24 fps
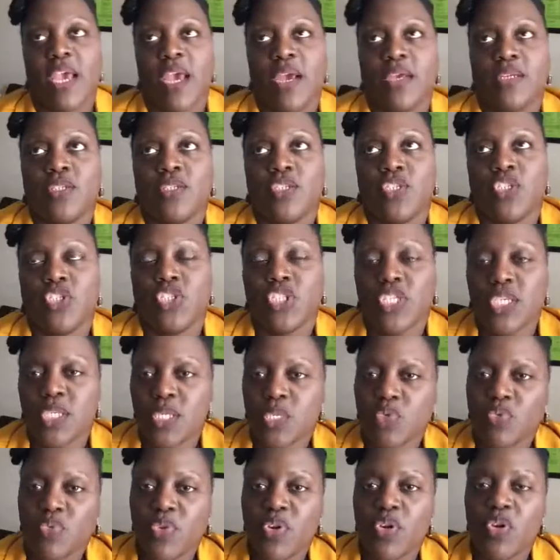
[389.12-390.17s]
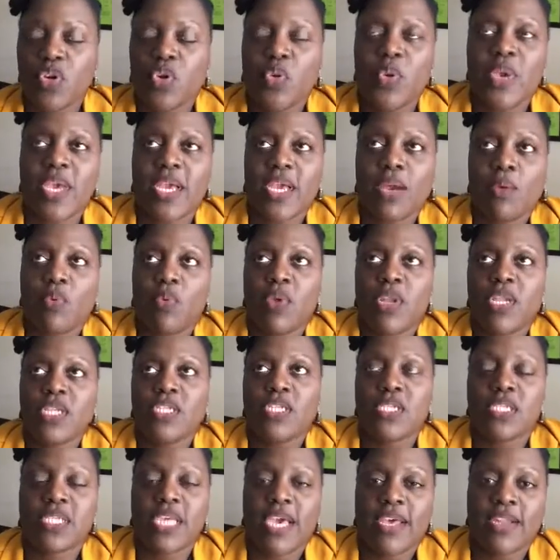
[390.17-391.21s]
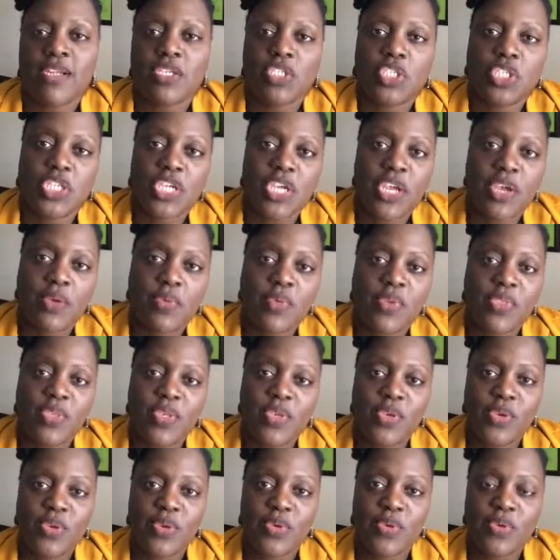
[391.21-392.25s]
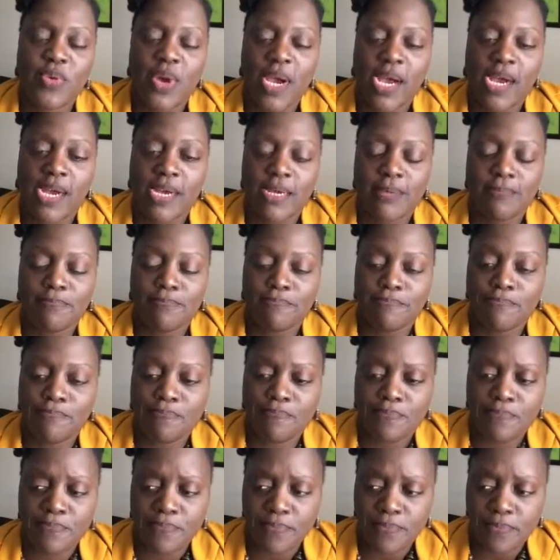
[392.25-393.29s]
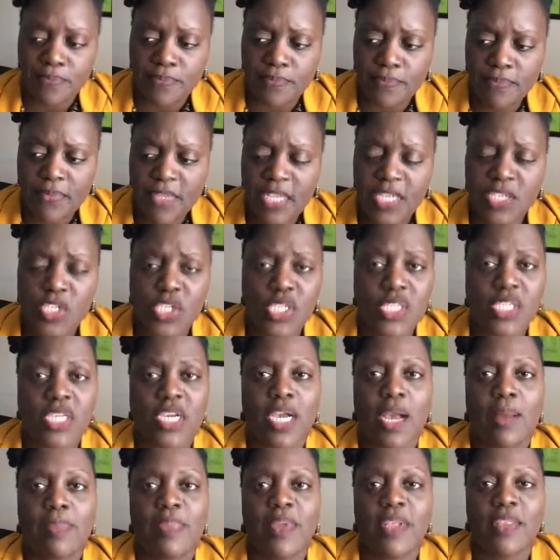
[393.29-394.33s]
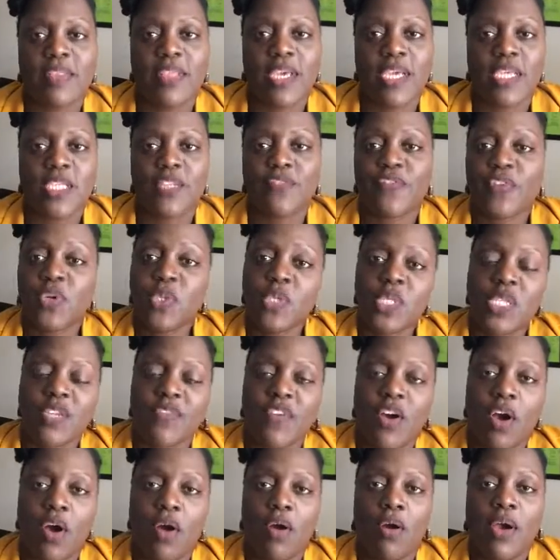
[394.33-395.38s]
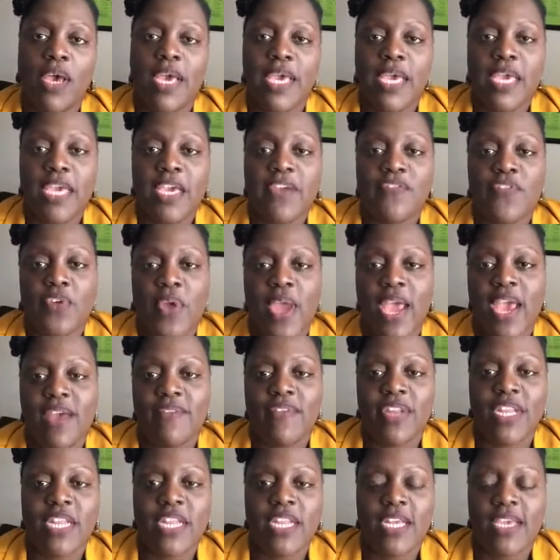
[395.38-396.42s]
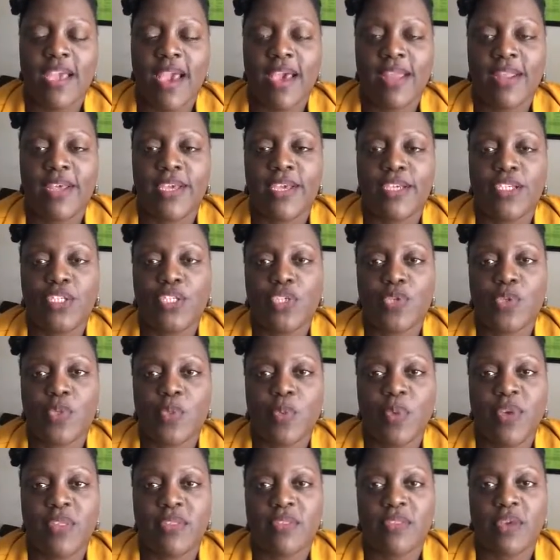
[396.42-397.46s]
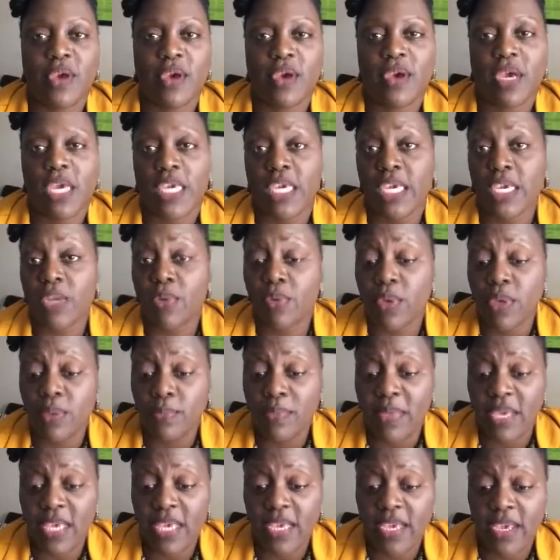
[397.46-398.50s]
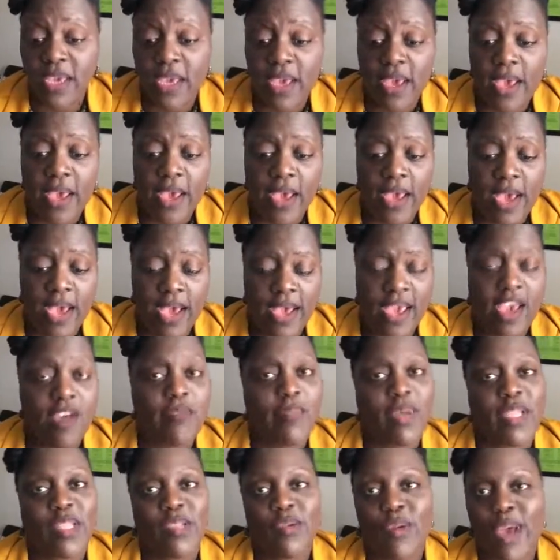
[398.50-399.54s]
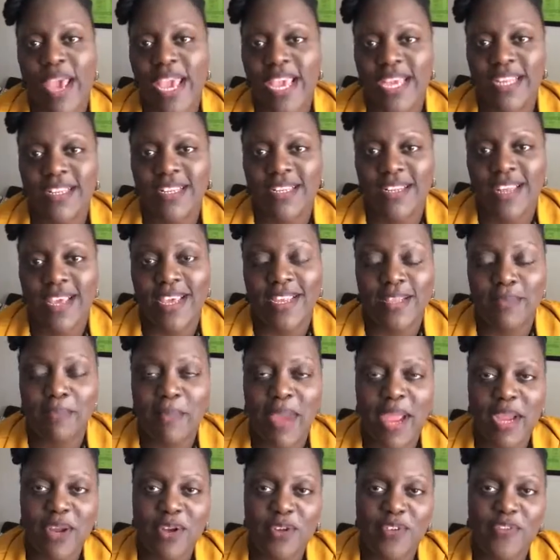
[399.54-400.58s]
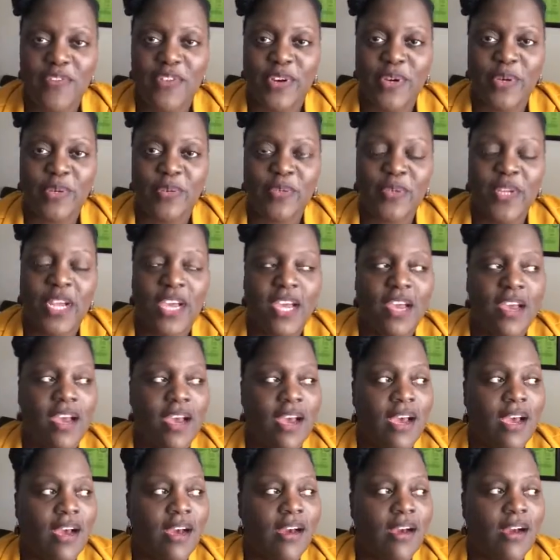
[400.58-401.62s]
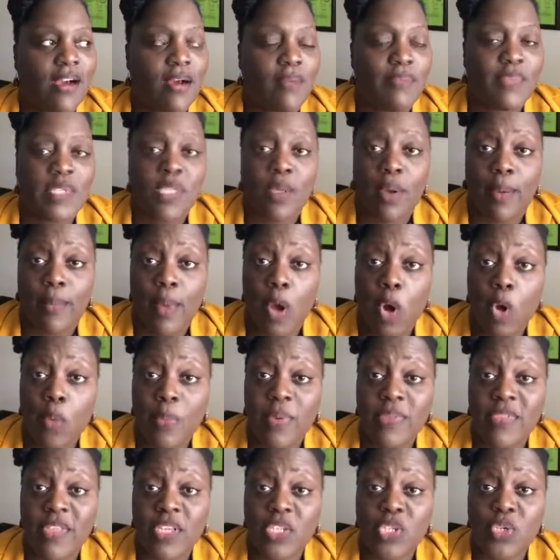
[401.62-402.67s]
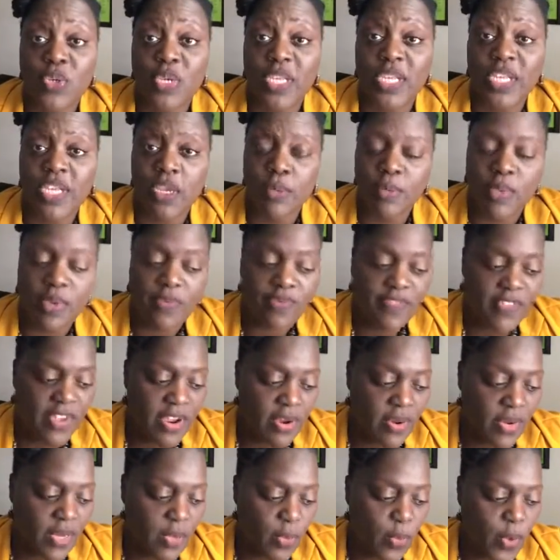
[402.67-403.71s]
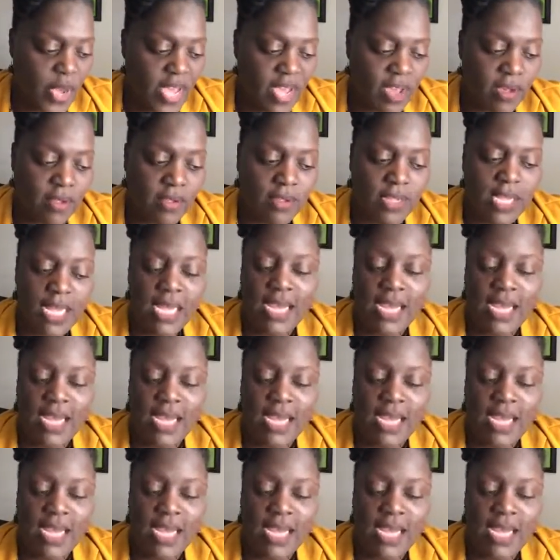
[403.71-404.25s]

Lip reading: Just real quick, I want to just kind of share with you just a couple of things. First of all, if you're having any kind of issues with hearing me, I have my little handy dandy microphone, so I'm hoping that you can hear me fairly well.